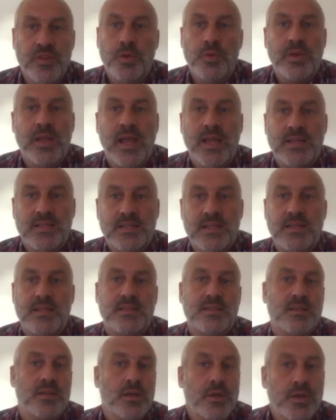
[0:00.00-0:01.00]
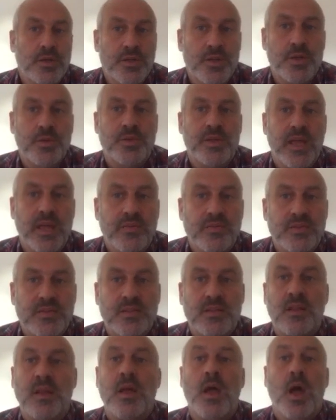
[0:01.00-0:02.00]
new cases, new
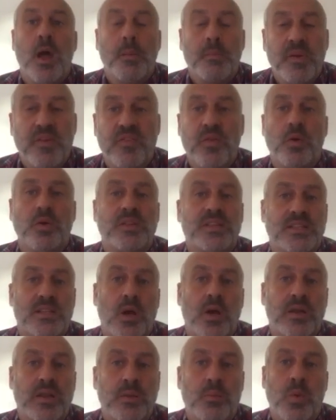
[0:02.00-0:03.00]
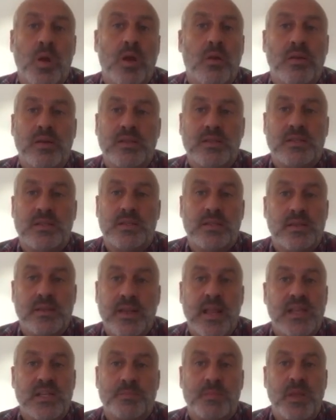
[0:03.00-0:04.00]
deaths, before deciding where its
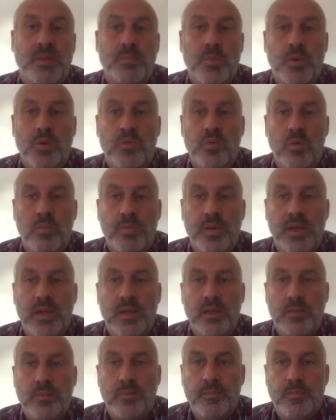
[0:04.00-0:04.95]
next big move would be.